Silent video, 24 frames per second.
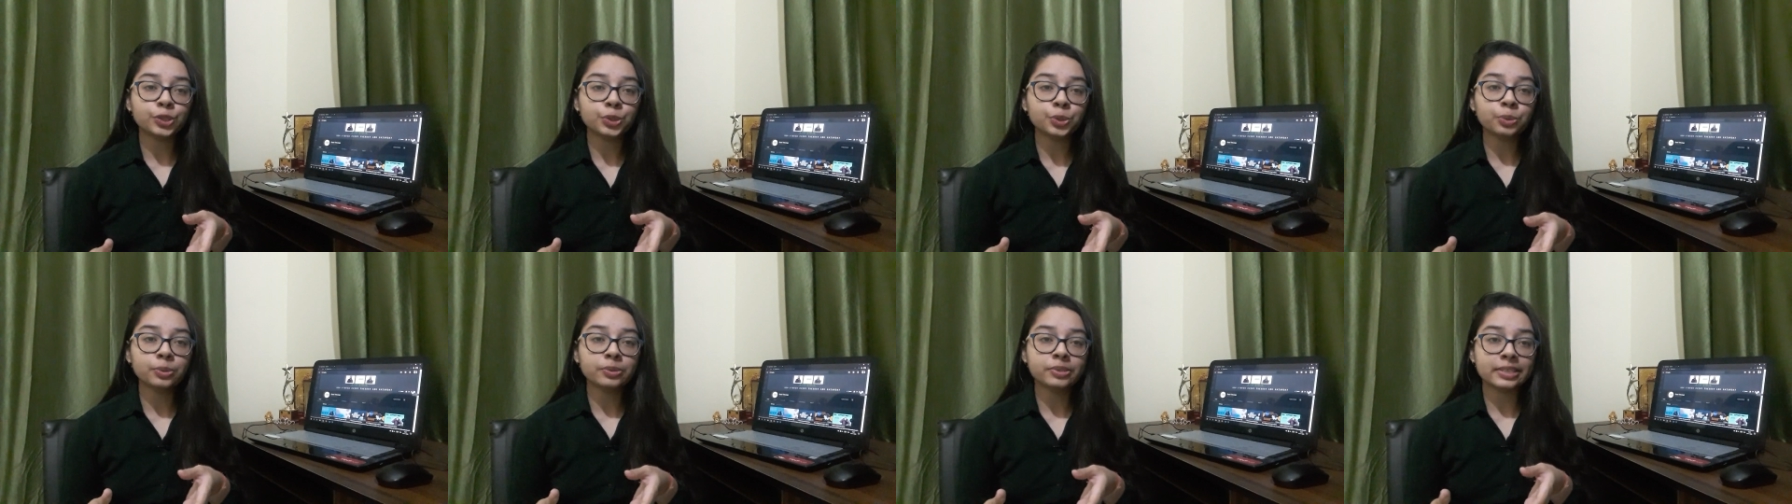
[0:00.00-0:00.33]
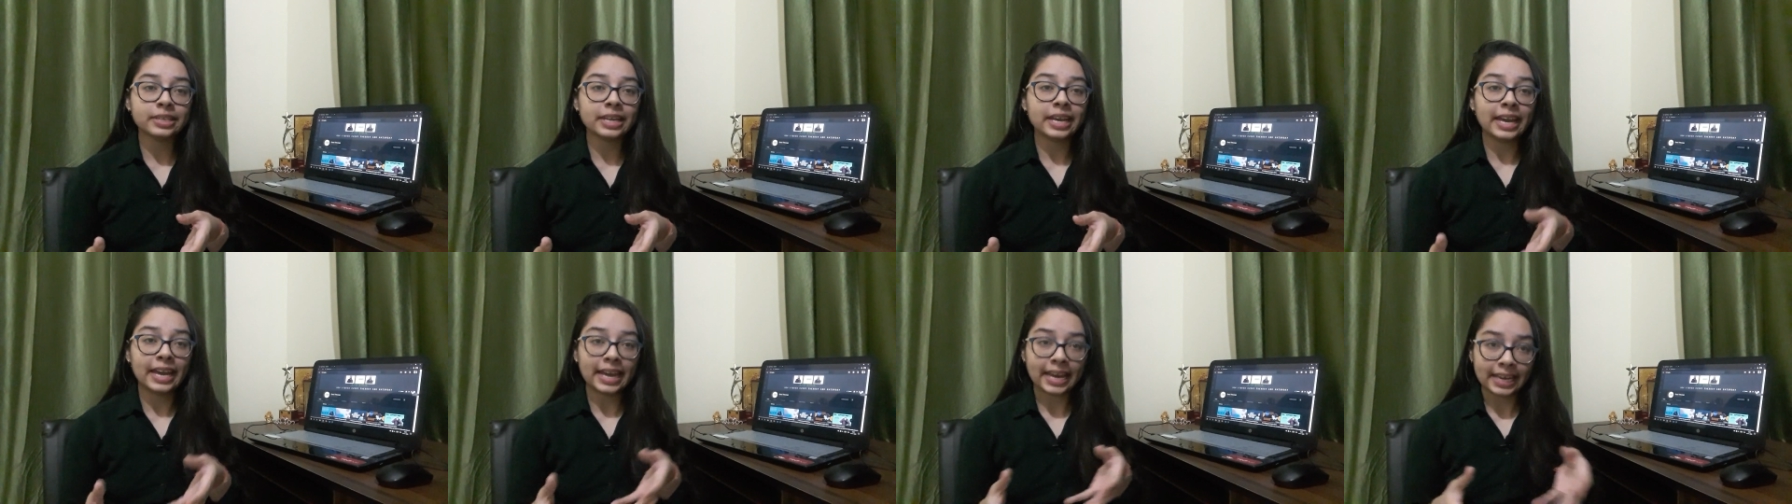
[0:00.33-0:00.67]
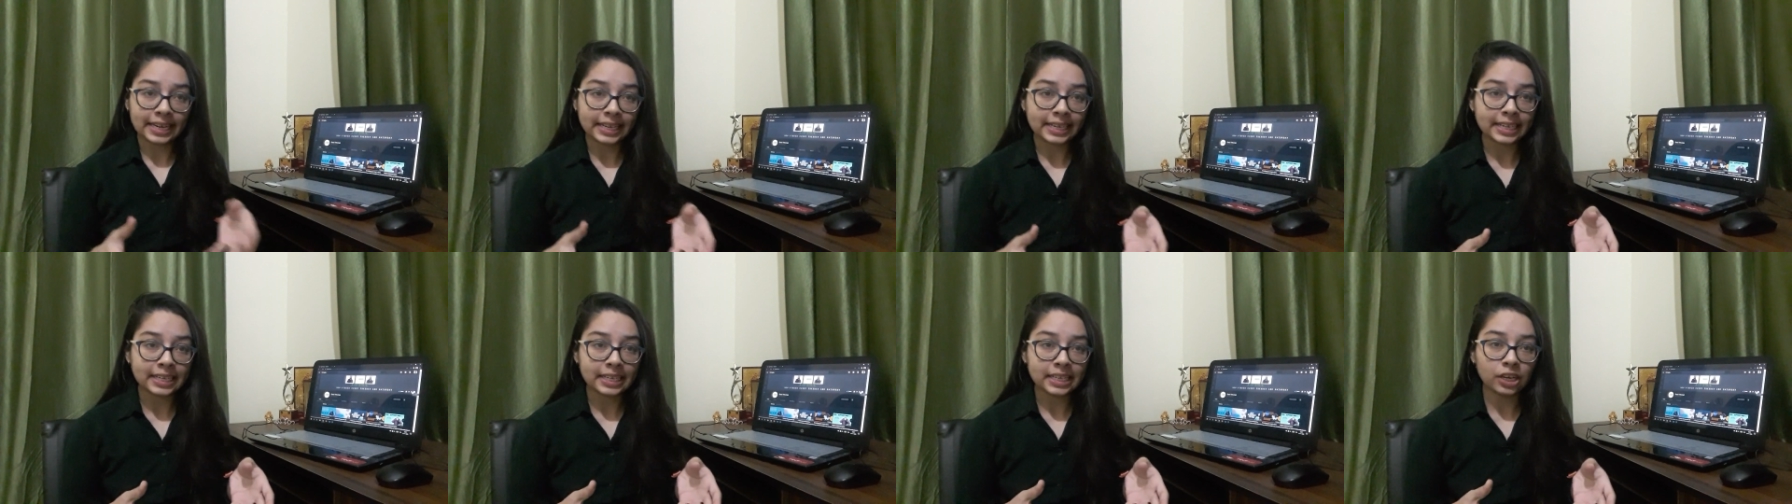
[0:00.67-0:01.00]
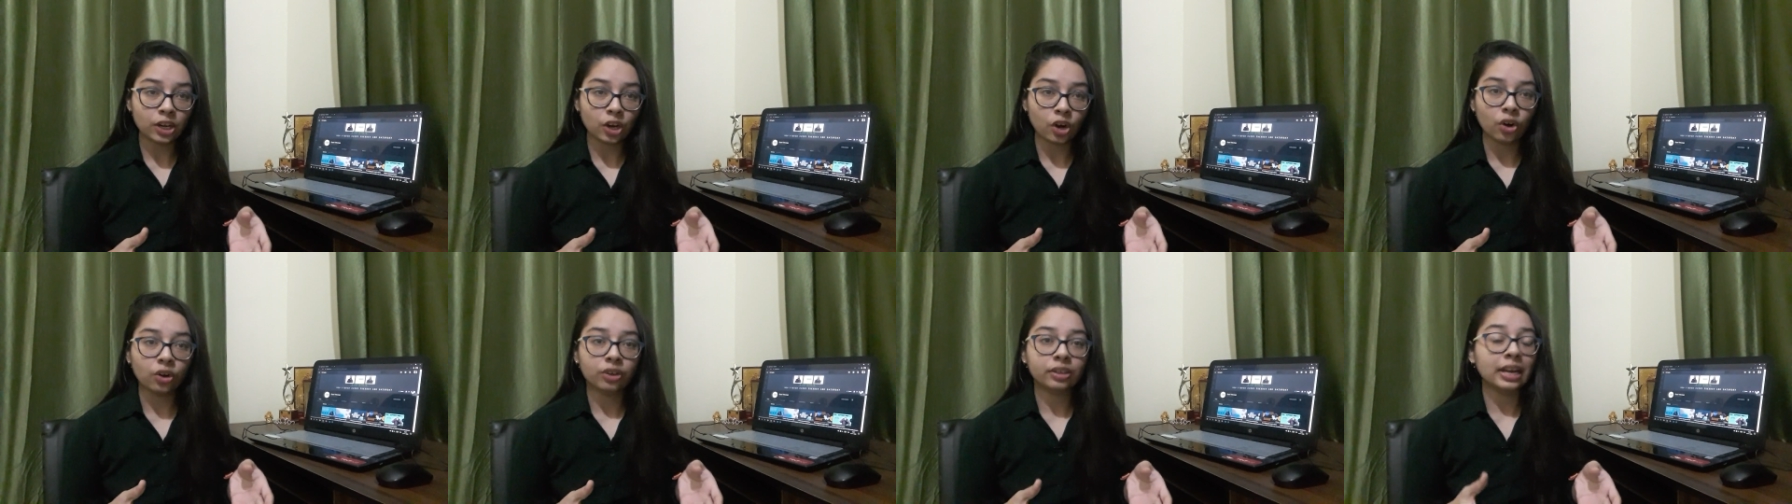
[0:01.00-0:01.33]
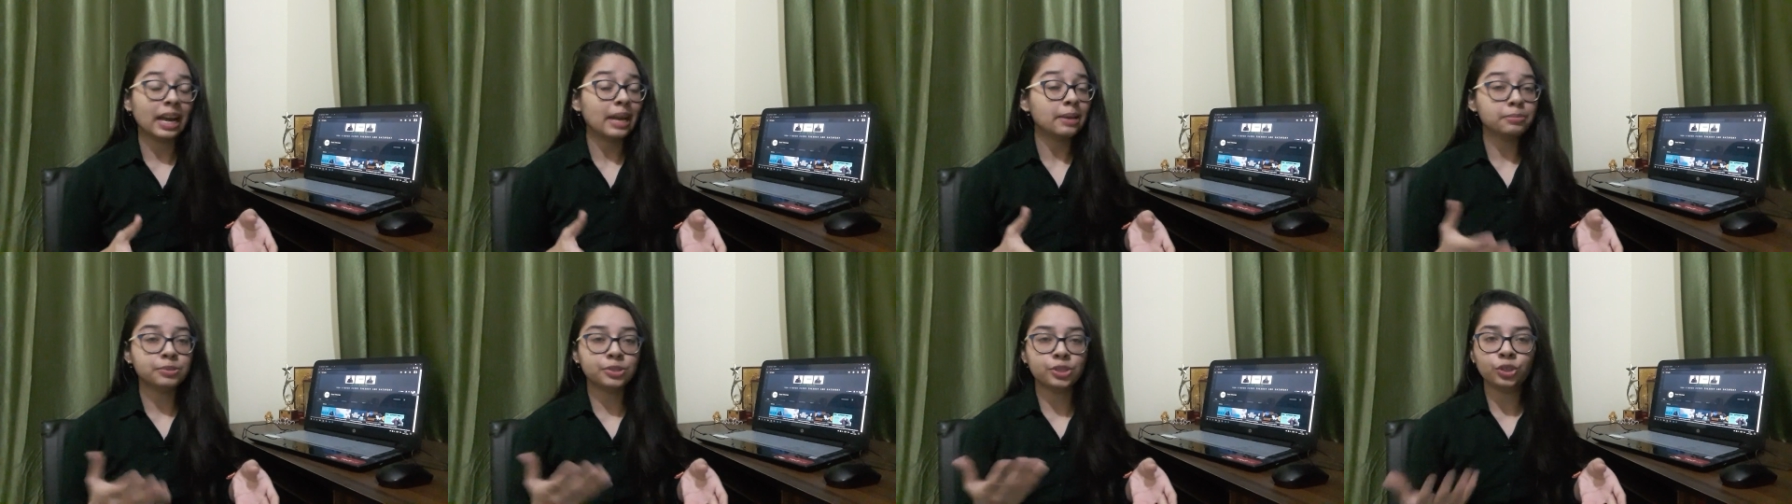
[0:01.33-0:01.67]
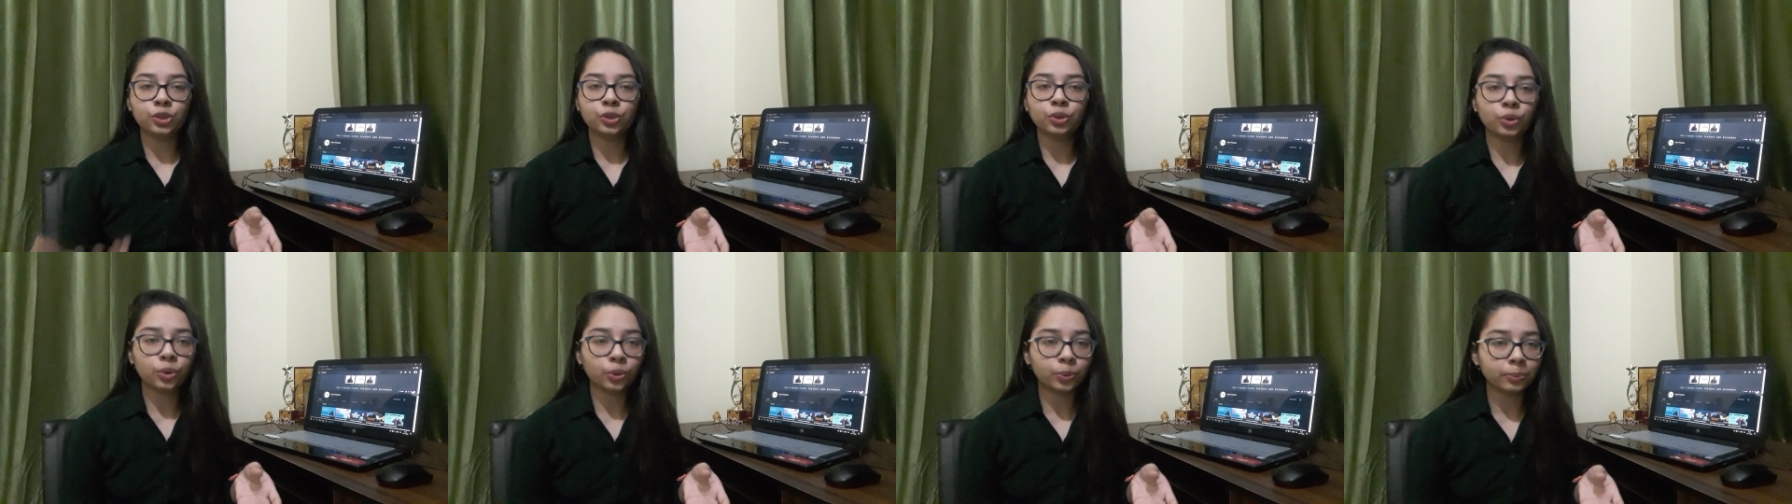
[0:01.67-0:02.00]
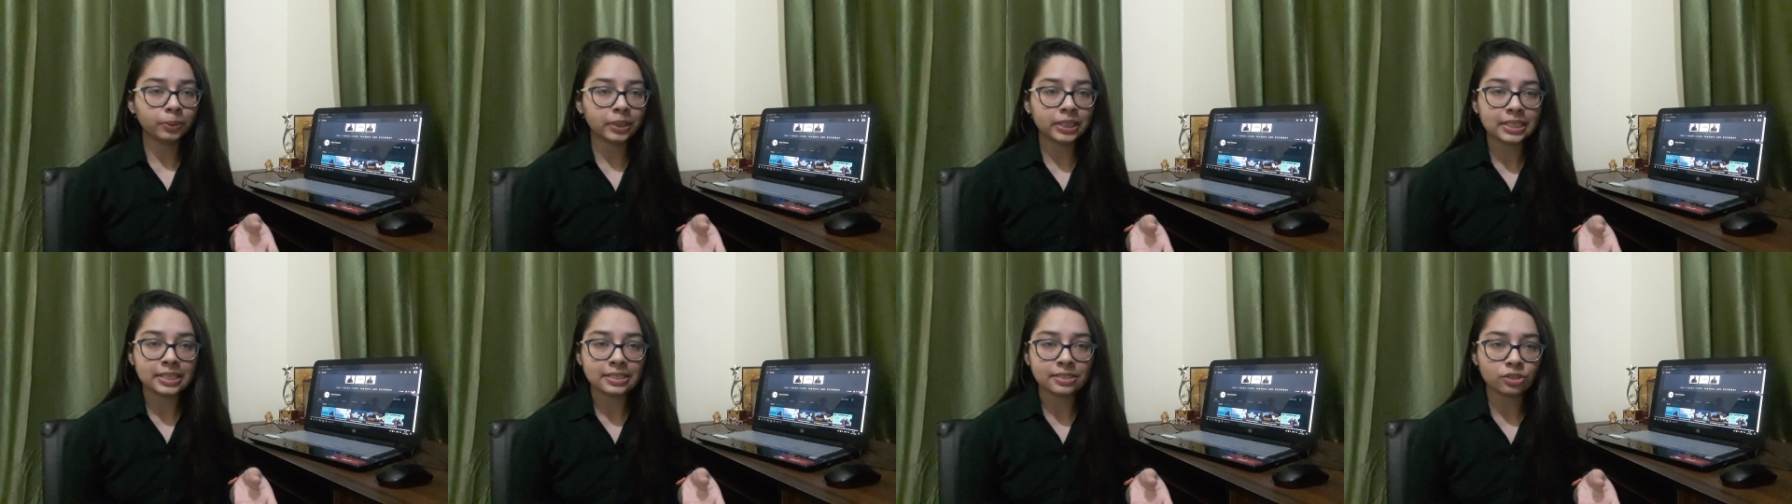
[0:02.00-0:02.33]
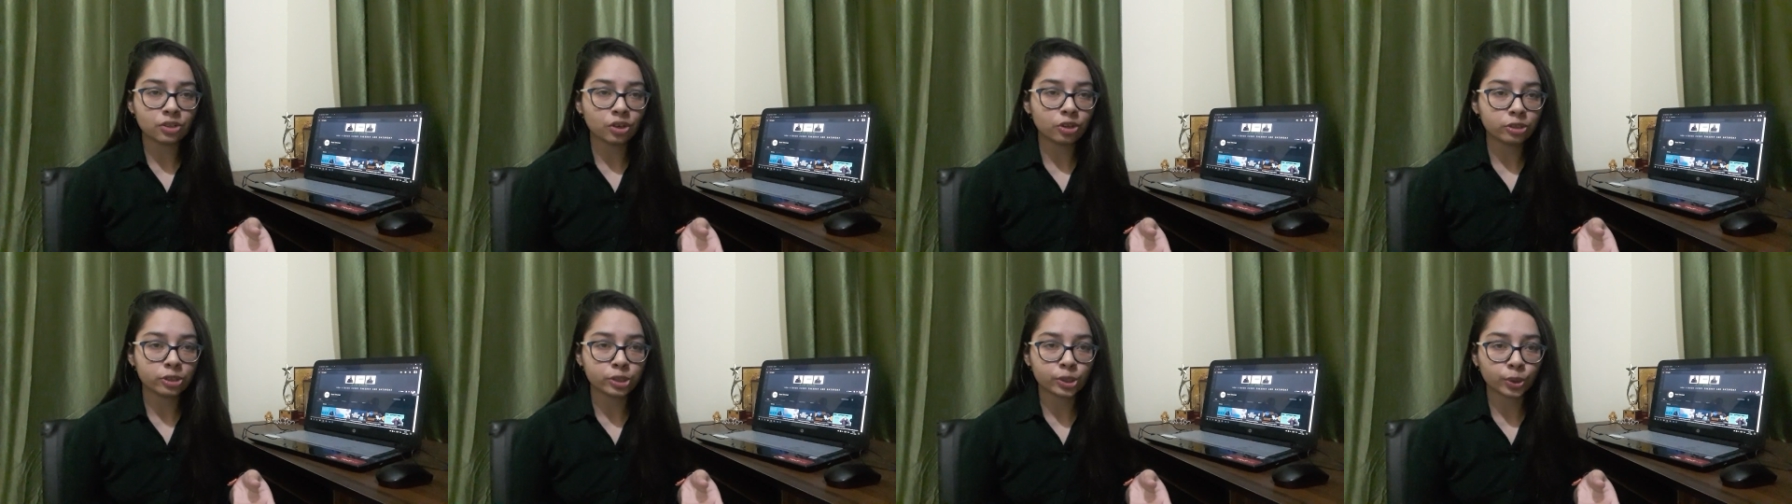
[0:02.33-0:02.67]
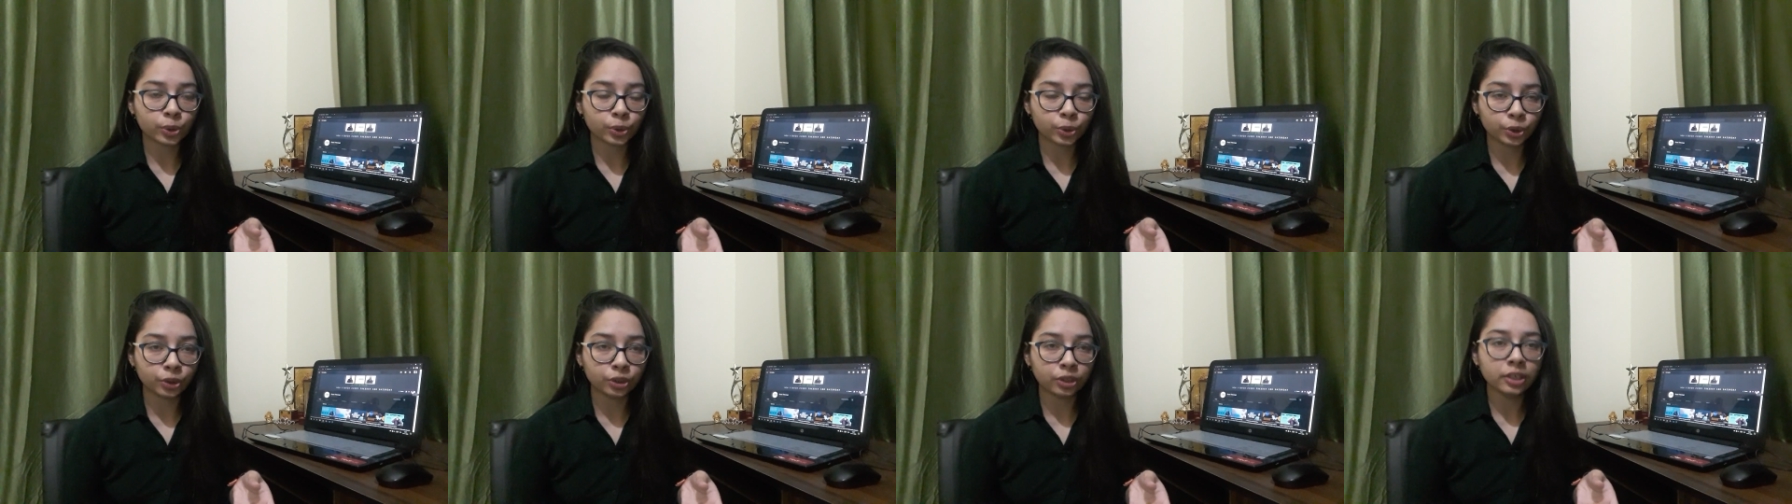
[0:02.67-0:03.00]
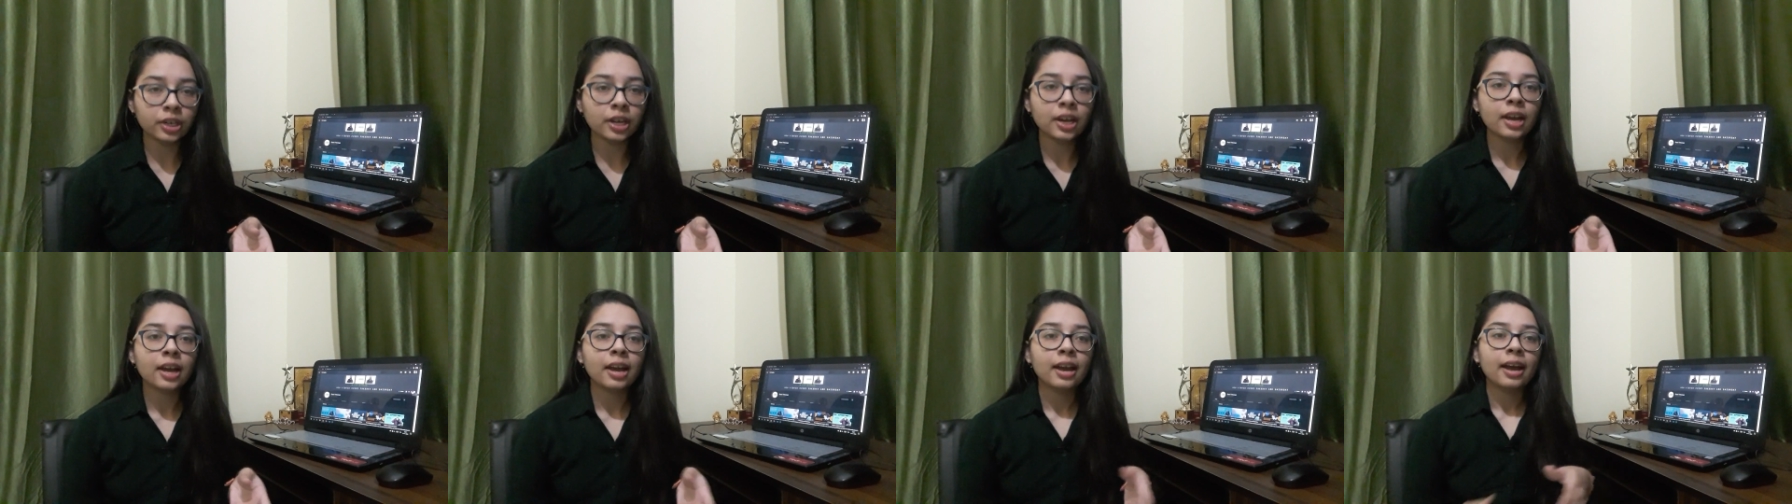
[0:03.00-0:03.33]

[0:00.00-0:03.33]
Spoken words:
choose Arial or Times New Roman is also good,